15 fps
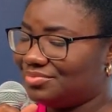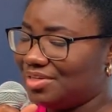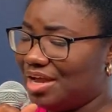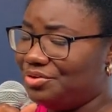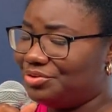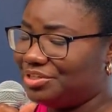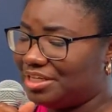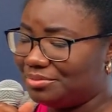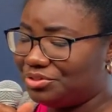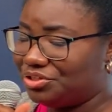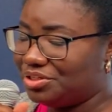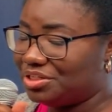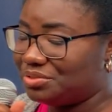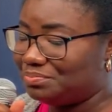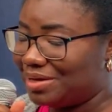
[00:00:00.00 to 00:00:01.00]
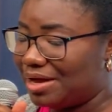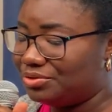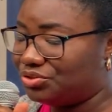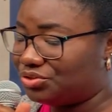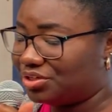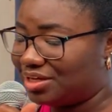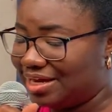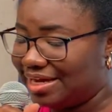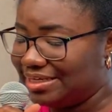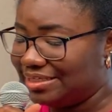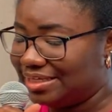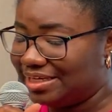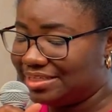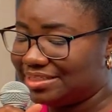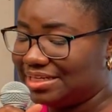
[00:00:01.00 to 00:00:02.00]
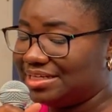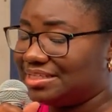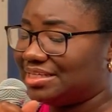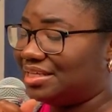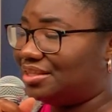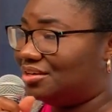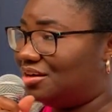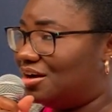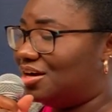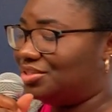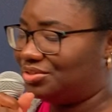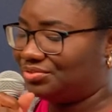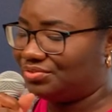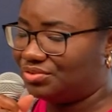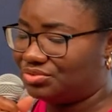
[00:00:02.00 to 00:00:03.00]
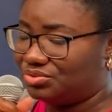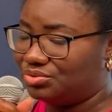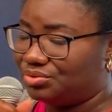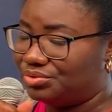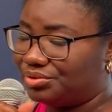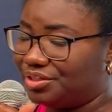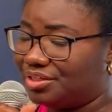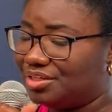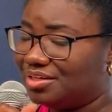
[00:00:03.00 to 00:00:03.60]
And redemption is bound to kindness and is at the heart of the story.